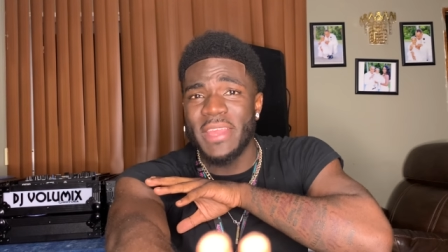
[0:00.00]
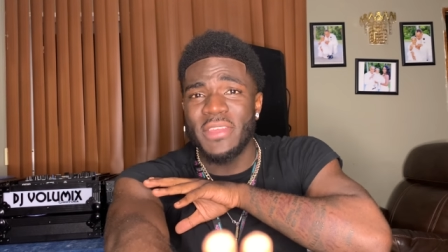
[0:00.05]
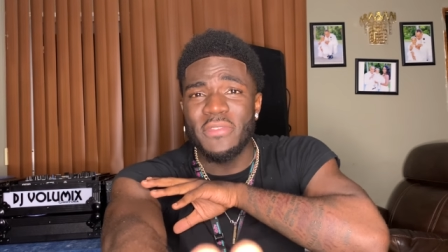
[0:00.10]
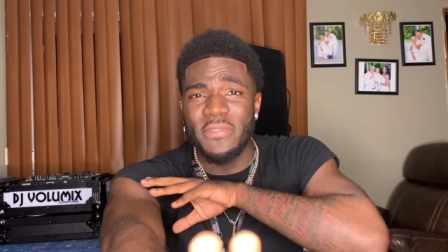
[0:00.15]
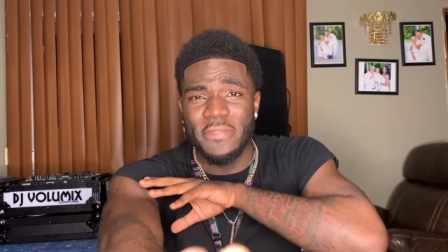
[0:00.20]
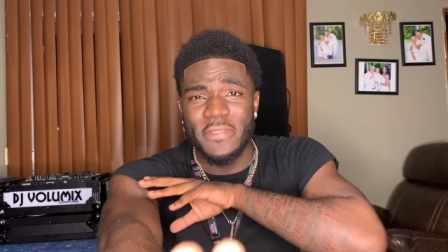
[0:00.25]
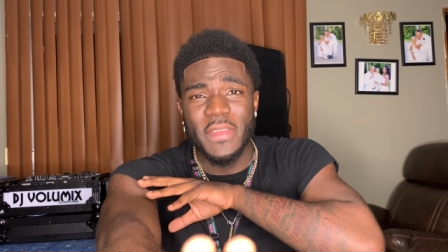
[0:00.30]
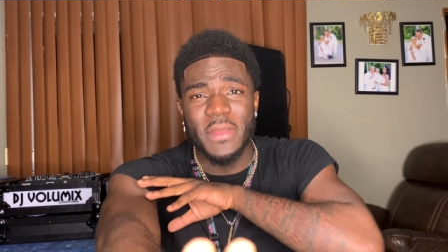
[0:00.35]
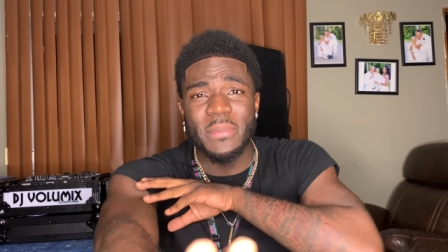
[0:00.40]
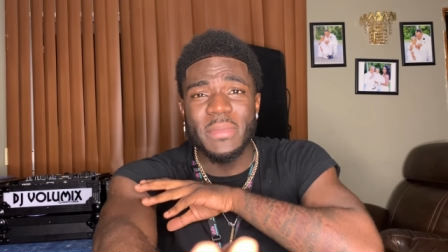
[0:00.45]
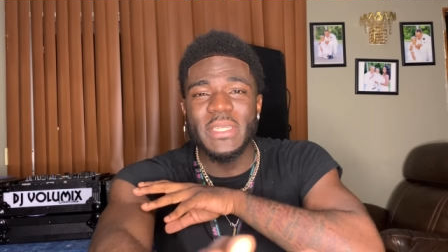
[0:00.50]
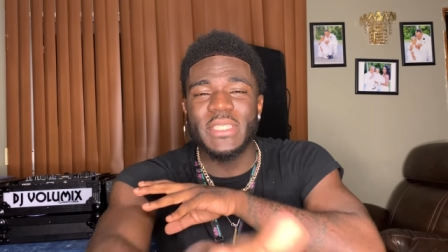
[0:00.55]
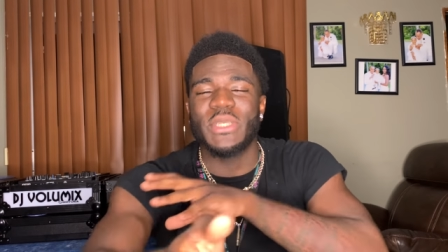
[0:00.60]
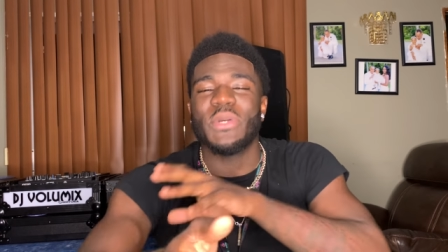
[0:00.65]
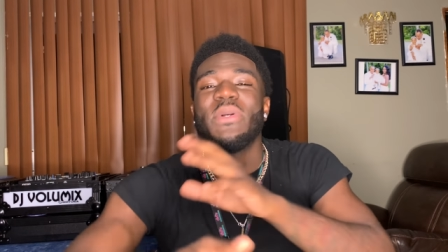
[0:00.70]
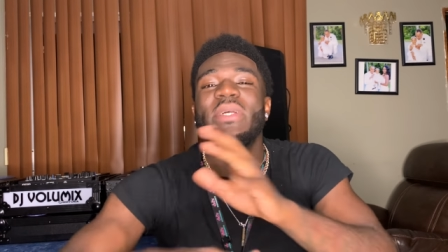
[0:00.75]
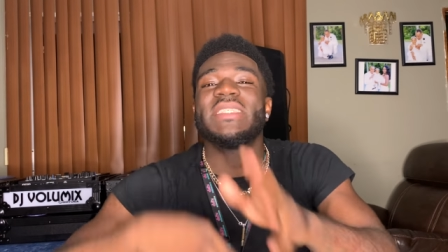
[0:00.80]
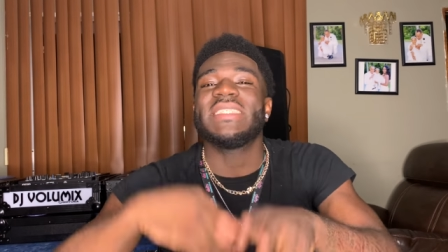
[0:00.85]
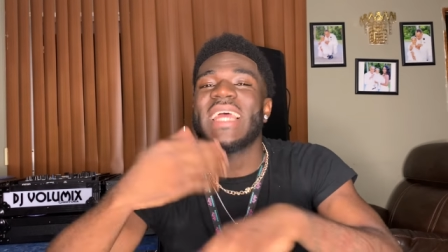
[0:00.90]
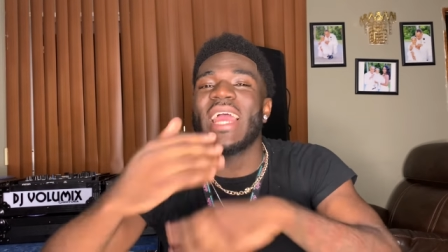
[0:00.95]
You feel me? So
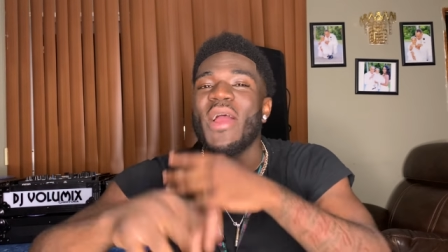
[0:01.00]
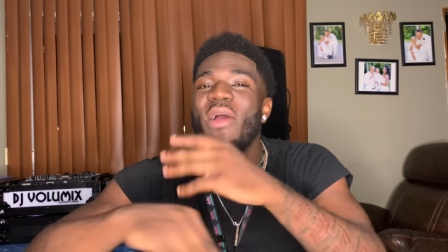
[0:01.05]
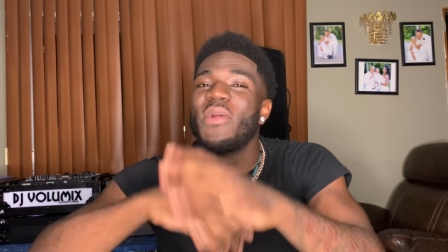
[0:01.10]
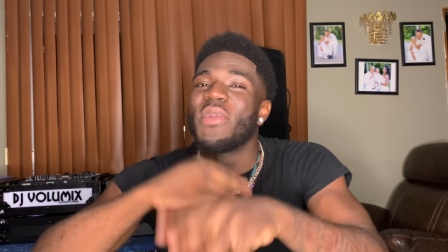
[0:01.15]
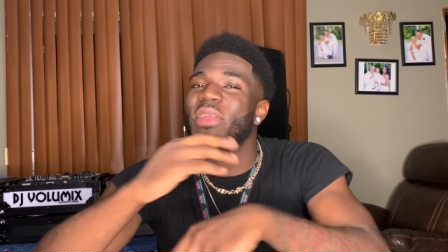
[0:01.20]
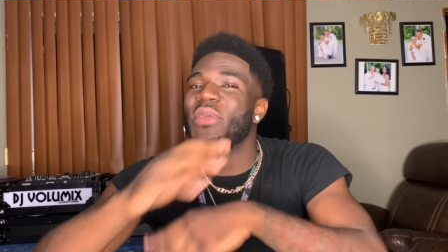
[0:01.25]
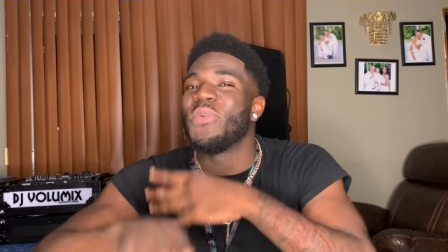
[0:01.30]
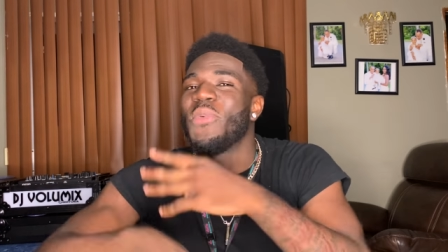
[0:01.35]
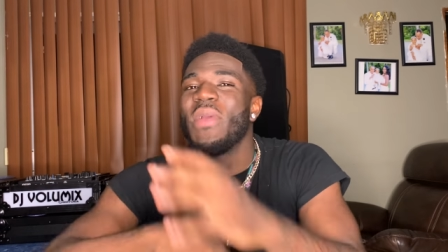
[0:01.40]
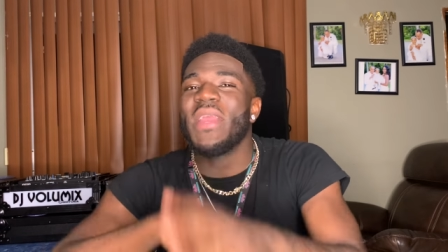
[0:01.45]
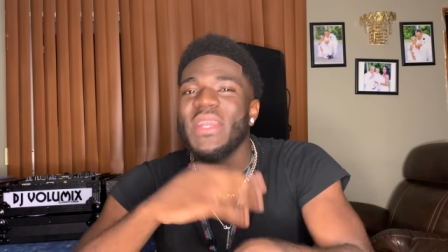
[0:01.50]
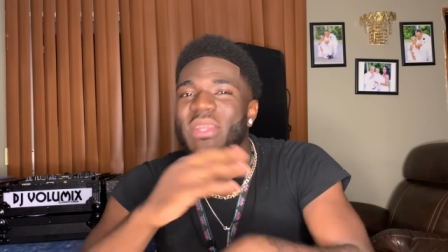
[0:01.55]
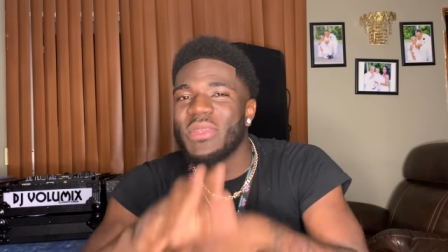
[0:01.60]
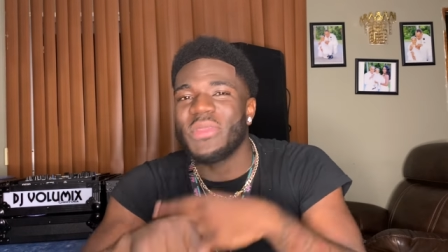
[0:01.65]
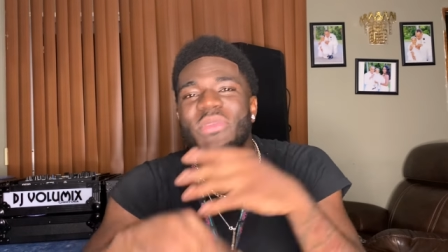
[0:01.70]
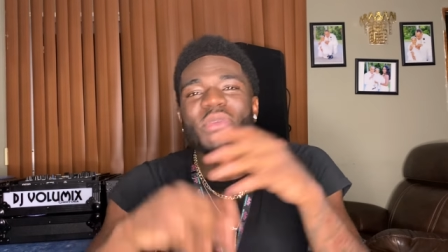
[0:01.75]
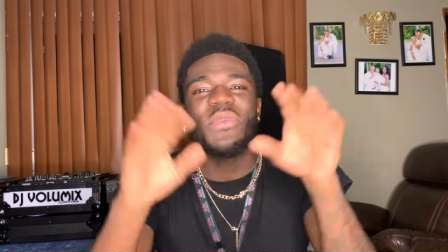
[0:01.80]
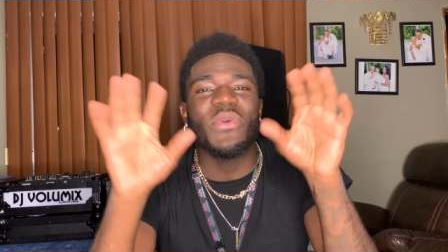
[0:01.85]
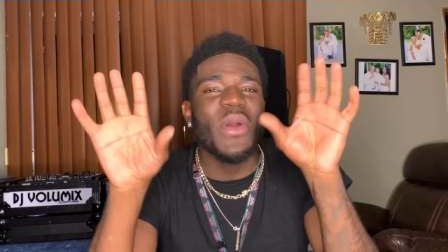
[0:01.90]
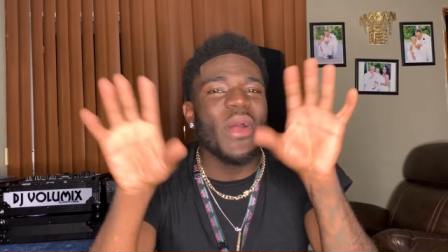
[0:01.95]
it's like I already went,
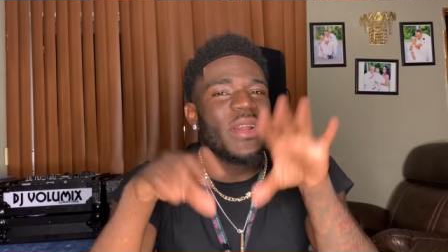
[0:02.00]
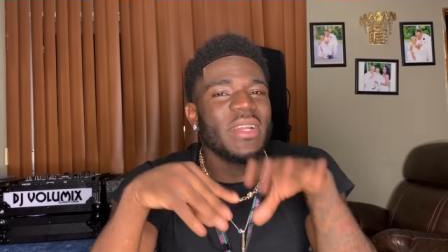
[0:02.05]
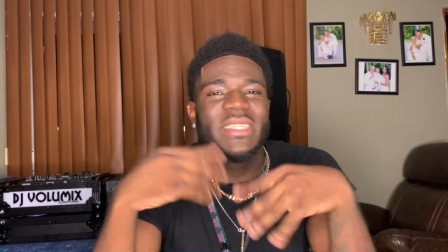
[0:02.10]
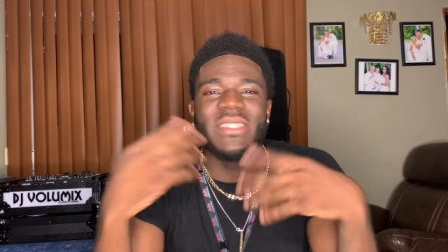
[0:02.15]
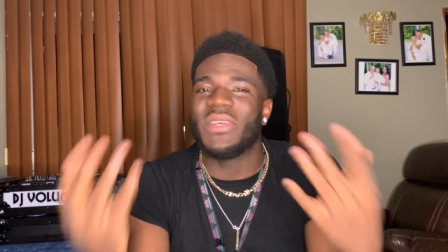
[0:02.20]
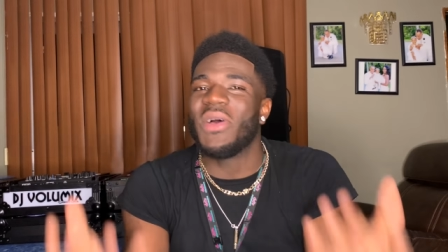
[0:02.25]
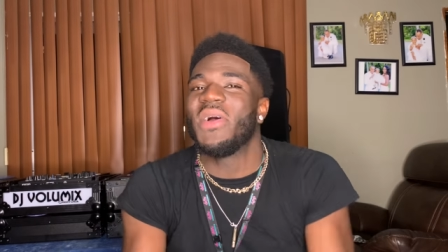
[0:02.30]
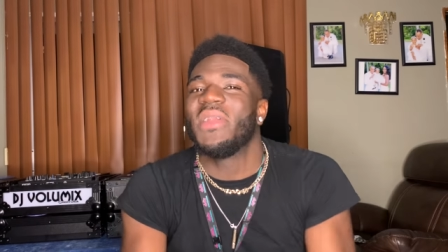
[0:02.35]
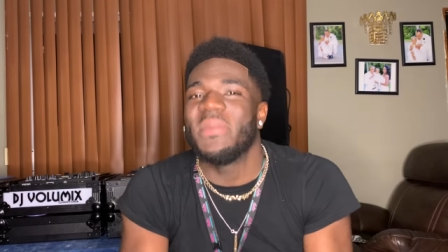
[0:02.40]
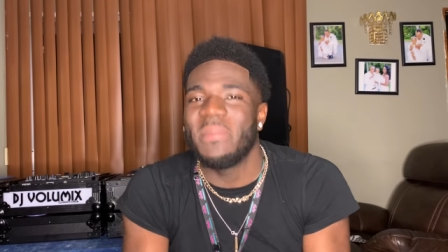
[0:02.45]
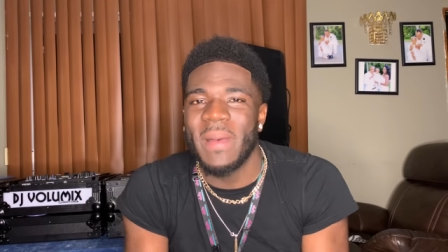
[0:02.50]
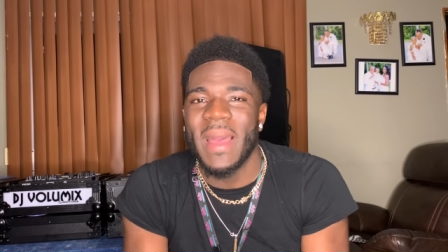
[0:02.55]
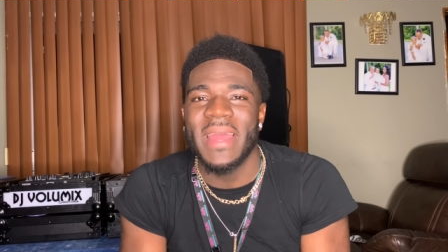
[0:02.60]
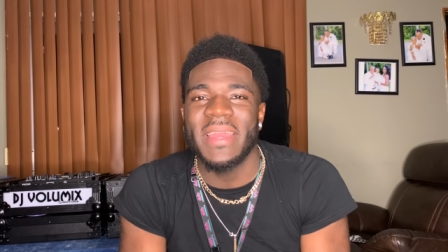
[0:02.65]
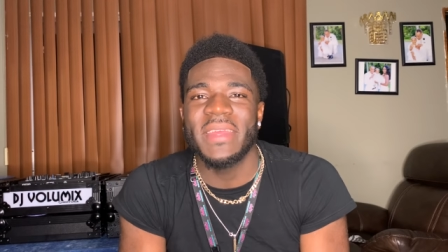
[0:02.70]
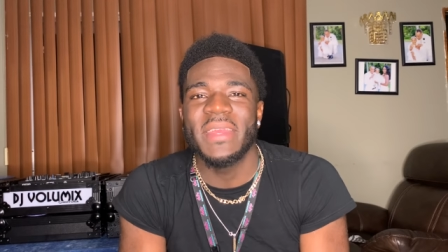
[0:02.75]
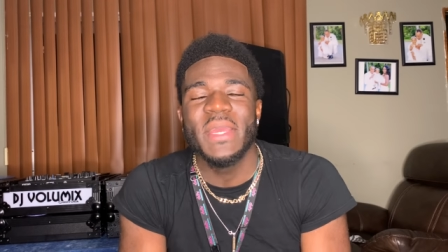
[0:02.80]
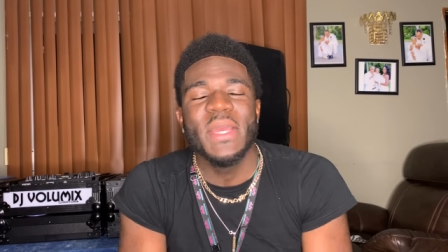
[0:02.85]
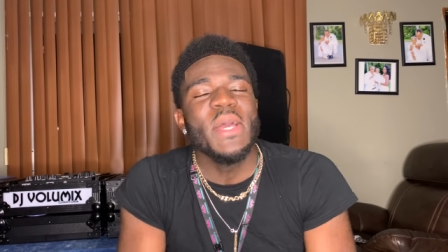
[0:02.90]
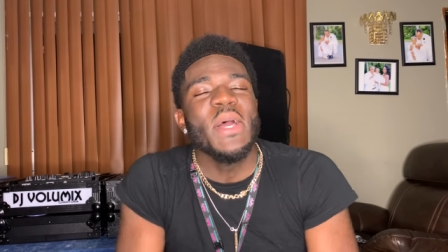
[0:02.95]
you know, I already talked about it.